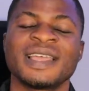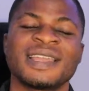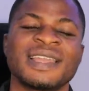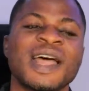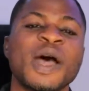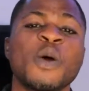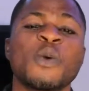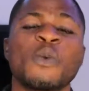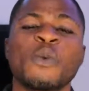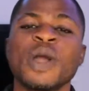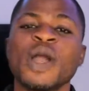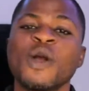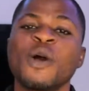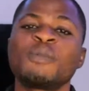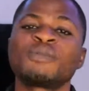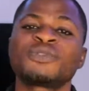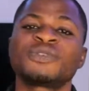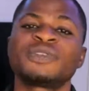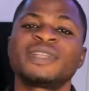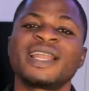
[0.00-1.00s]
Now,
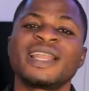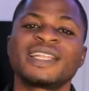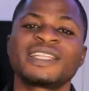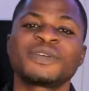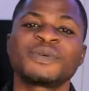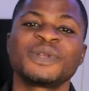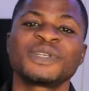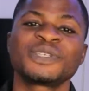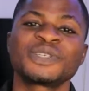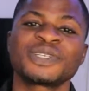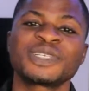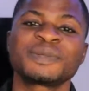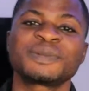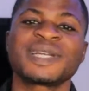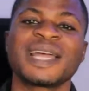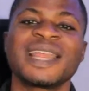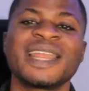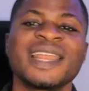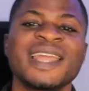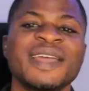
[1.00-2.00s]
welcome to Daniel.T relationship
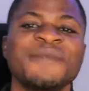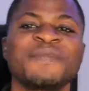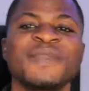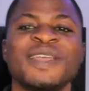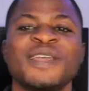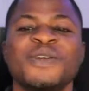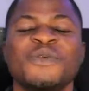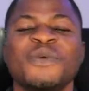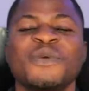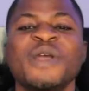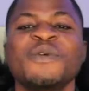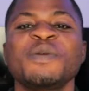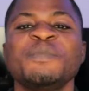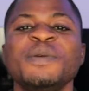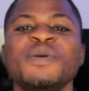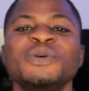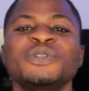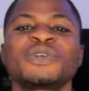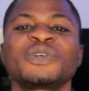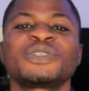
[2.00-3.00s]
channel, where we
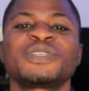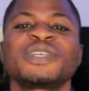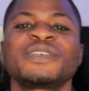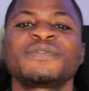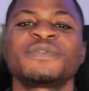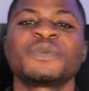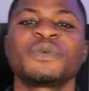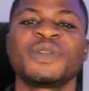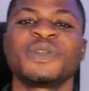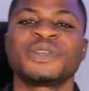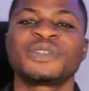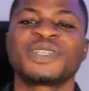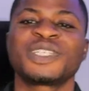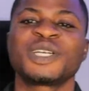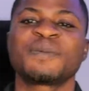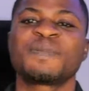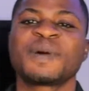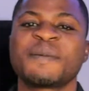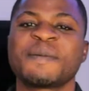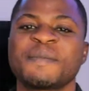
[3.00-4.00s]
build successful
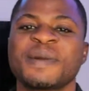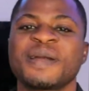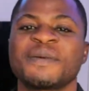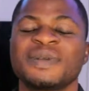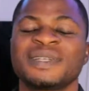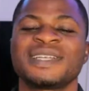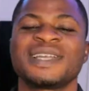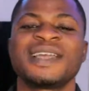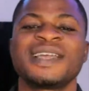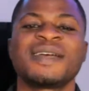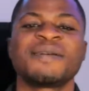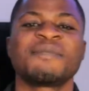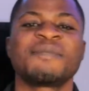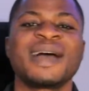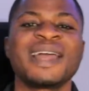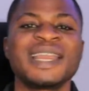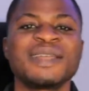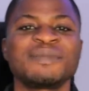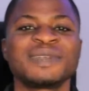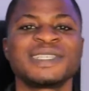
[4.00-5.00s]
relationship and marriage.
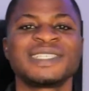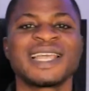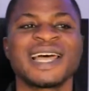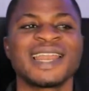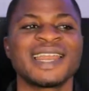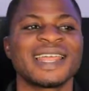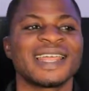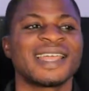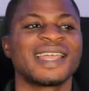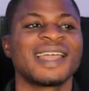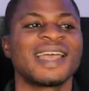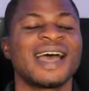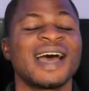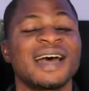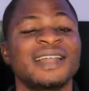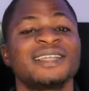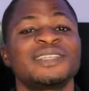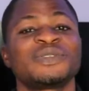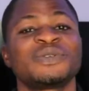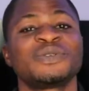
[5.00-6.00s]
My name is Daniel,
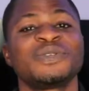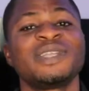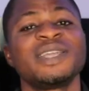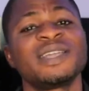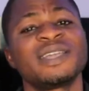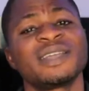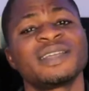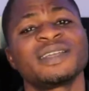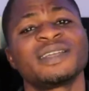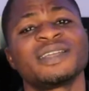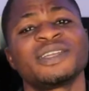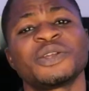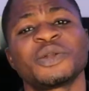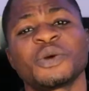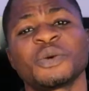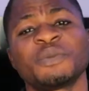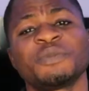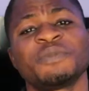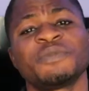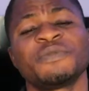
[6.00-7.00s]
and in today's
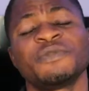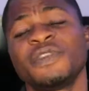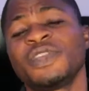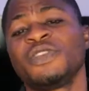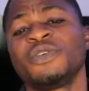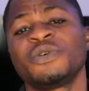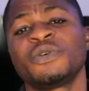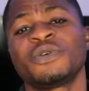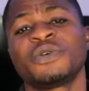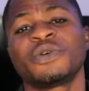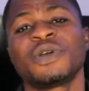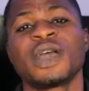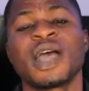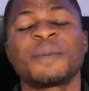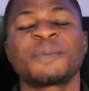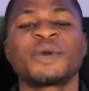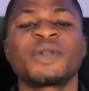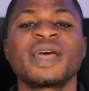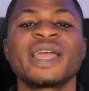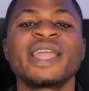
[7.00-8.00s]
video,
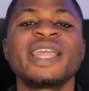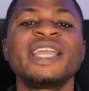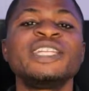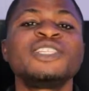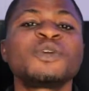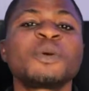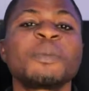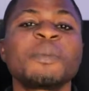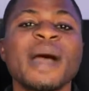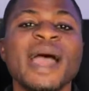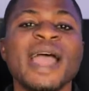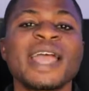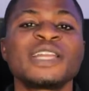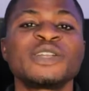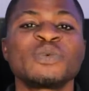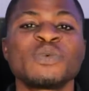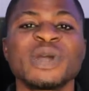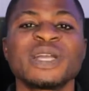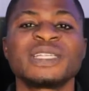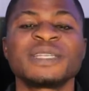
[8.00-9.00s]
I'm gonna hit your
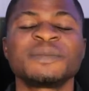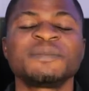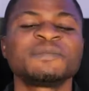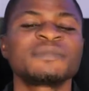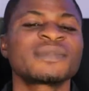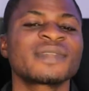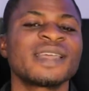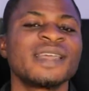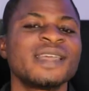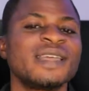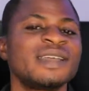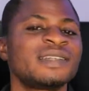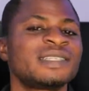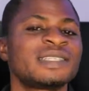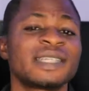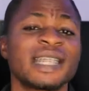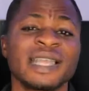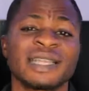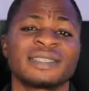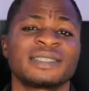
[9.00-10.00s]
mind with 8
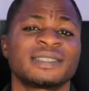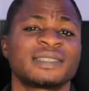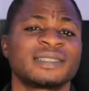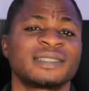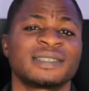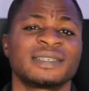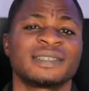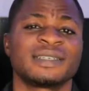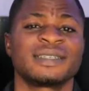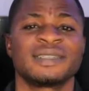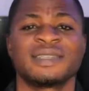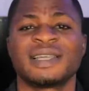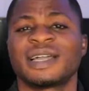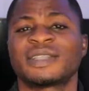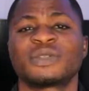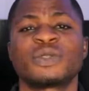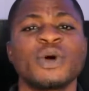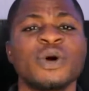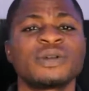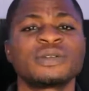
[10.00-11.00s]
things
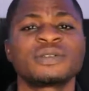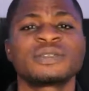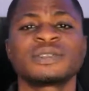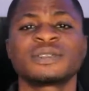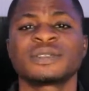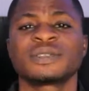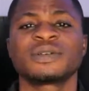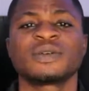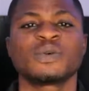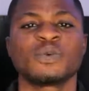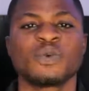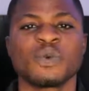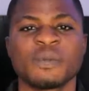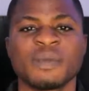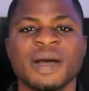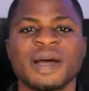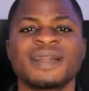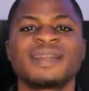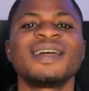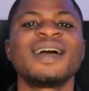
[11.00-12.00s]
that turns
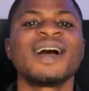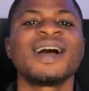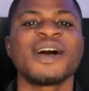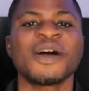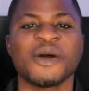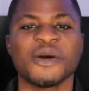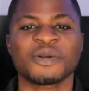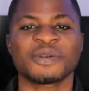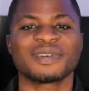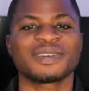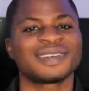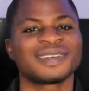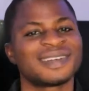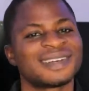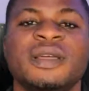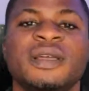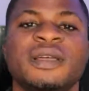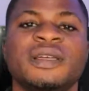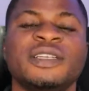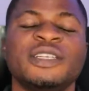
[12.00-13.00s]
woman on.
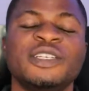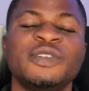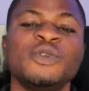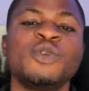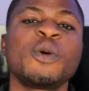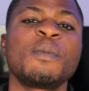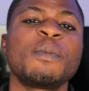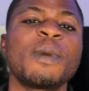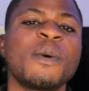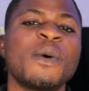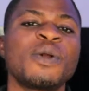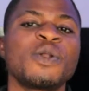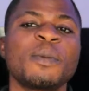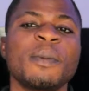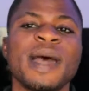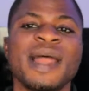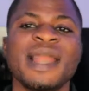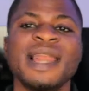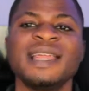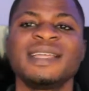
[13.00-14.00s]
The number 1 on
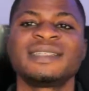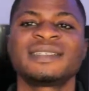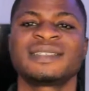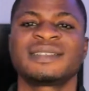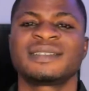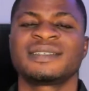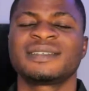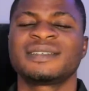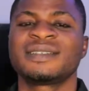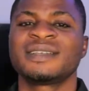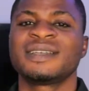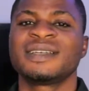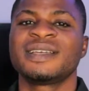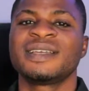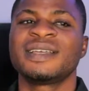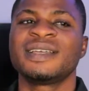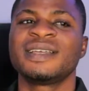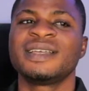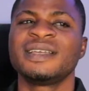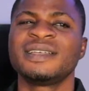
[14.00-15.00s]
my list
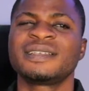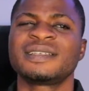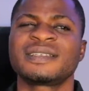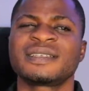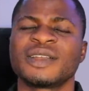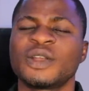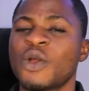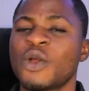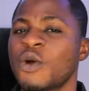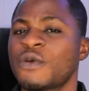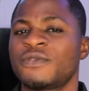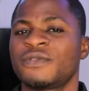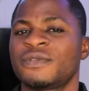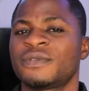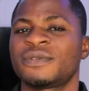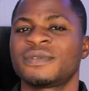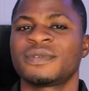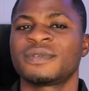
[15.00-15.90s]
is love.